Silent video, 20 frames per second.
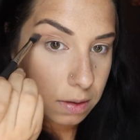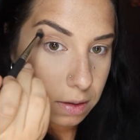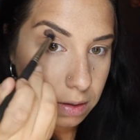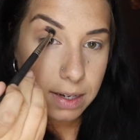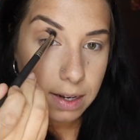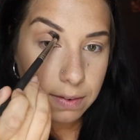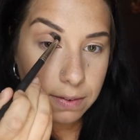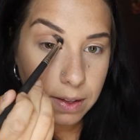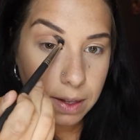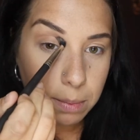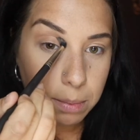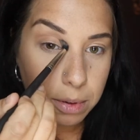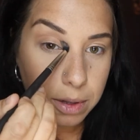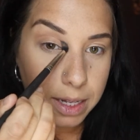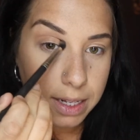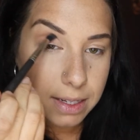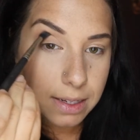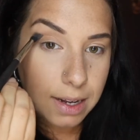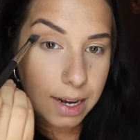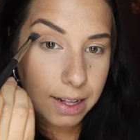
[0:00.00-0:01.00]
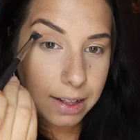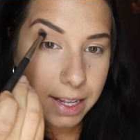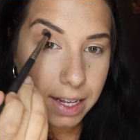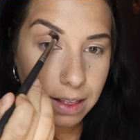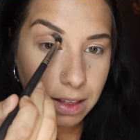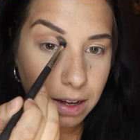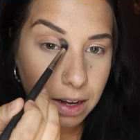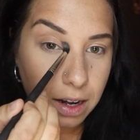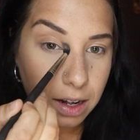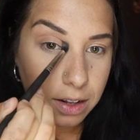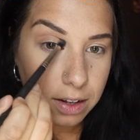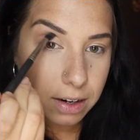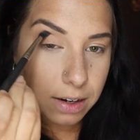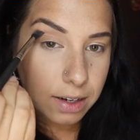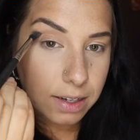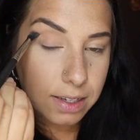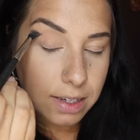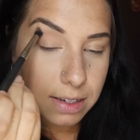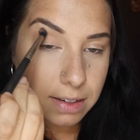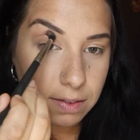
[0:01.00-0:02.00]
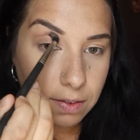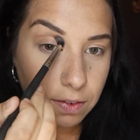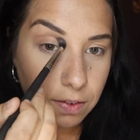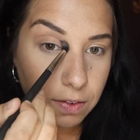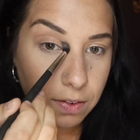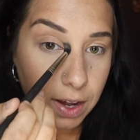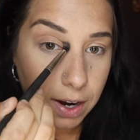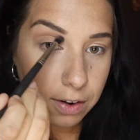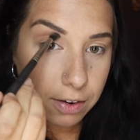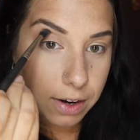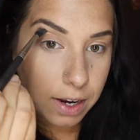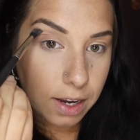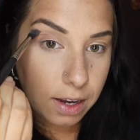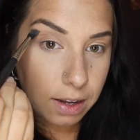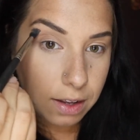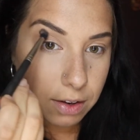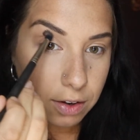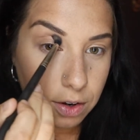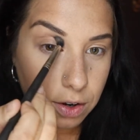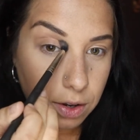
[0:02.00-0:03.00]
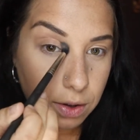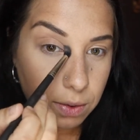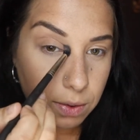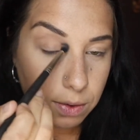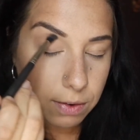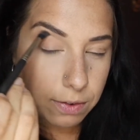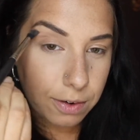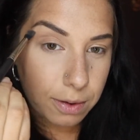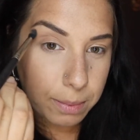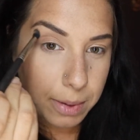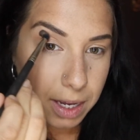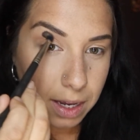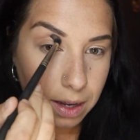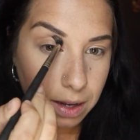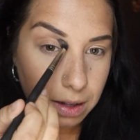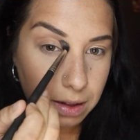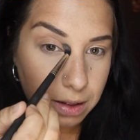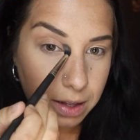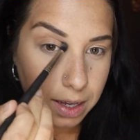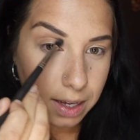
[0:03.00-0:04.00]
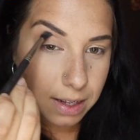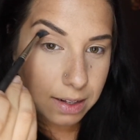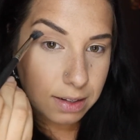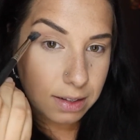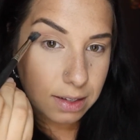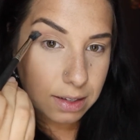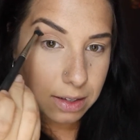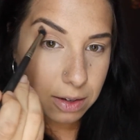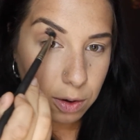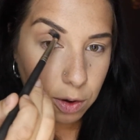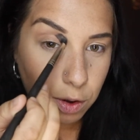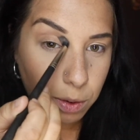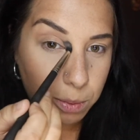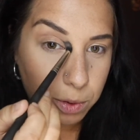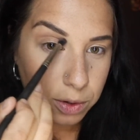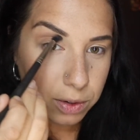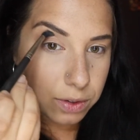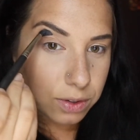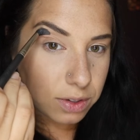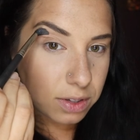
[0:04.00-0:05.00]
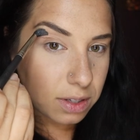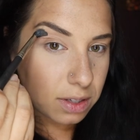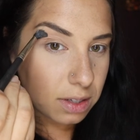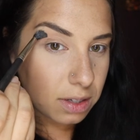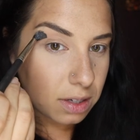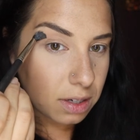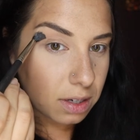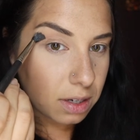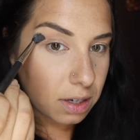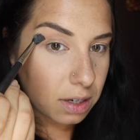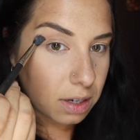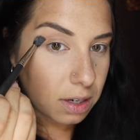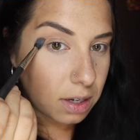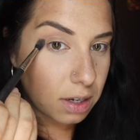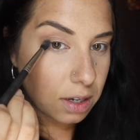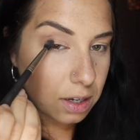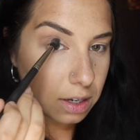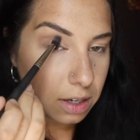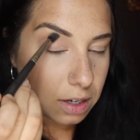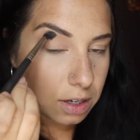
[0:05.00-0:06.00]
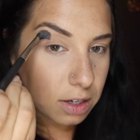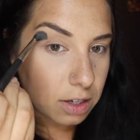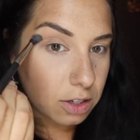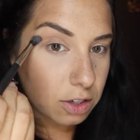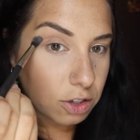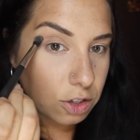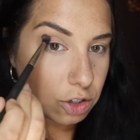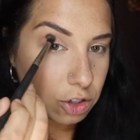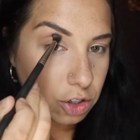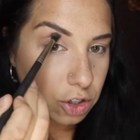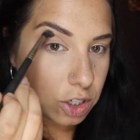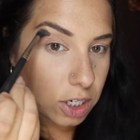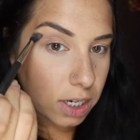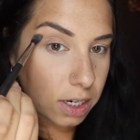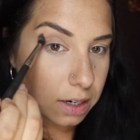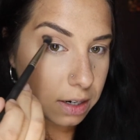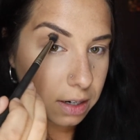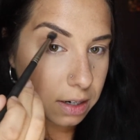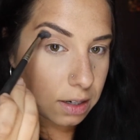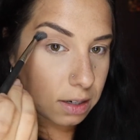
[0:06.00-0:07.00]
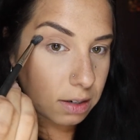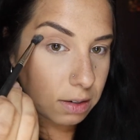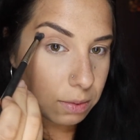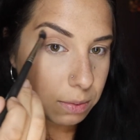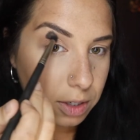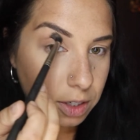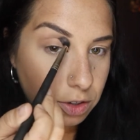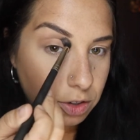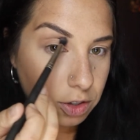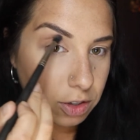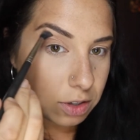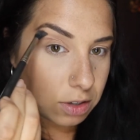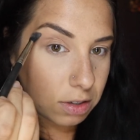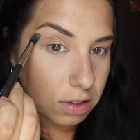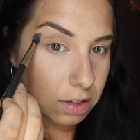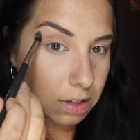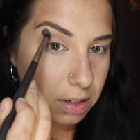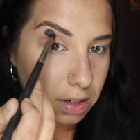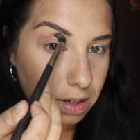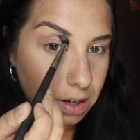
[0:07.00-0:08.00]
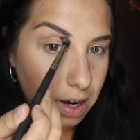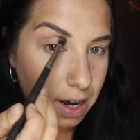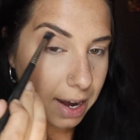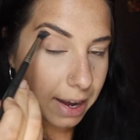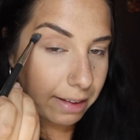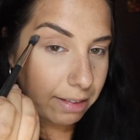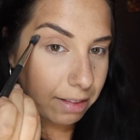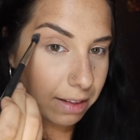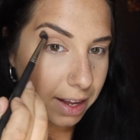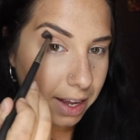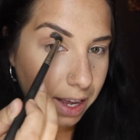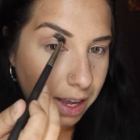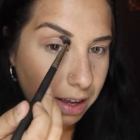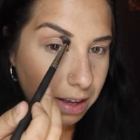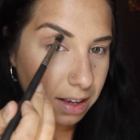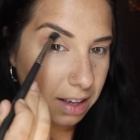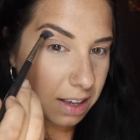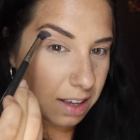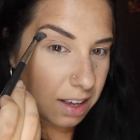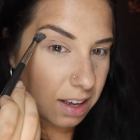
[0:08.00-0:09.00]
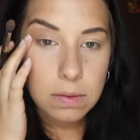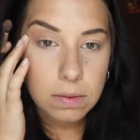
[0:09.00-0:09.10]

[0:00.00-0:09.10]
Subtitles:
Definitely blend. I like the color because it's very nude for me. Like it's almost sheer, which I like.